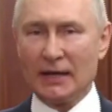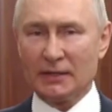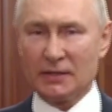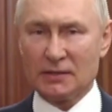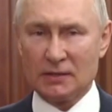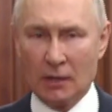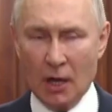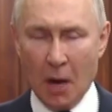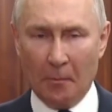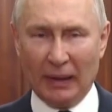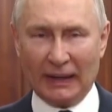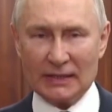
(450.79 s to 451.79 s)
attack helped
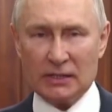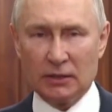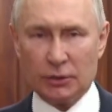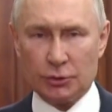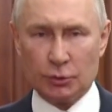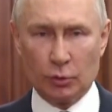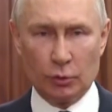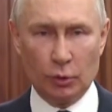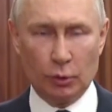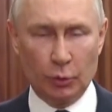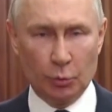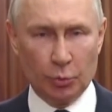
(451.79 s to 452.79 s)
Iran gain more
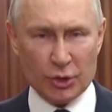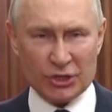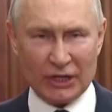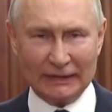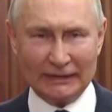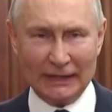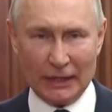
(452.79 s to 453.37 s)
public support.